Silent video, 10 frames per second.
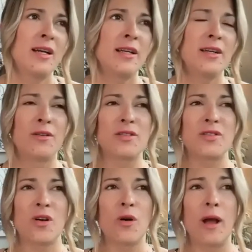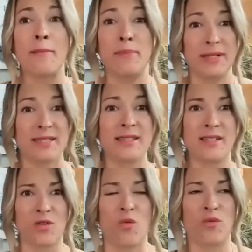And
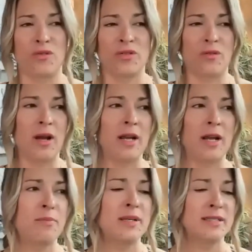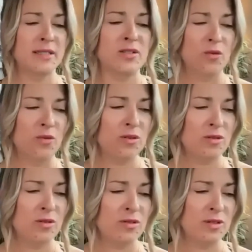business owners, right? Business
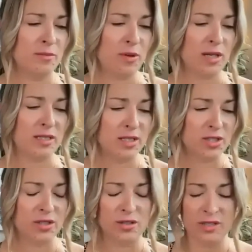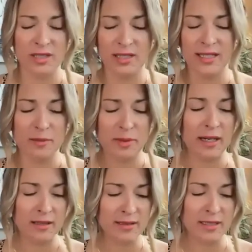owners and practitioners need to be
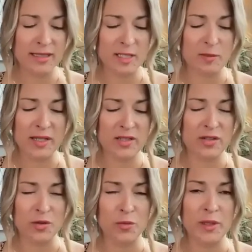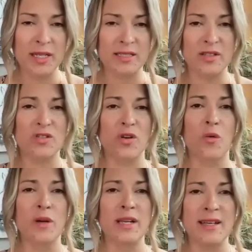held in this space too, because it's
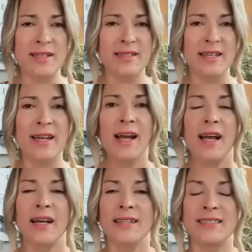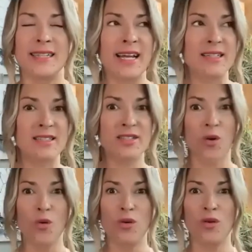so easy to get
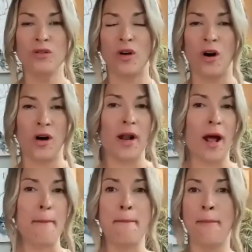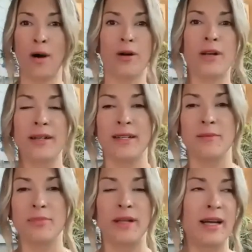sold on a
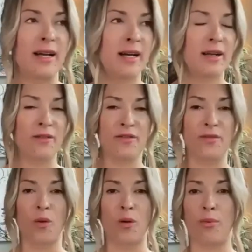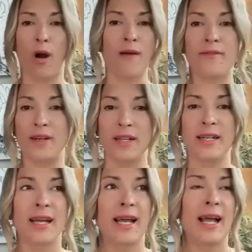marketing plan for profit
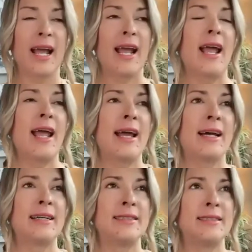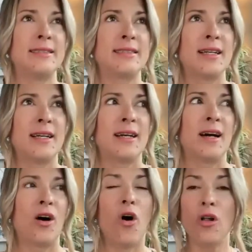and
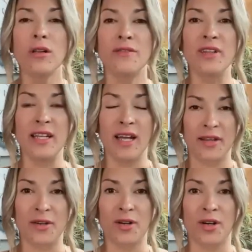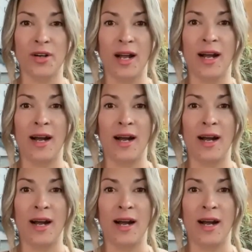all of the other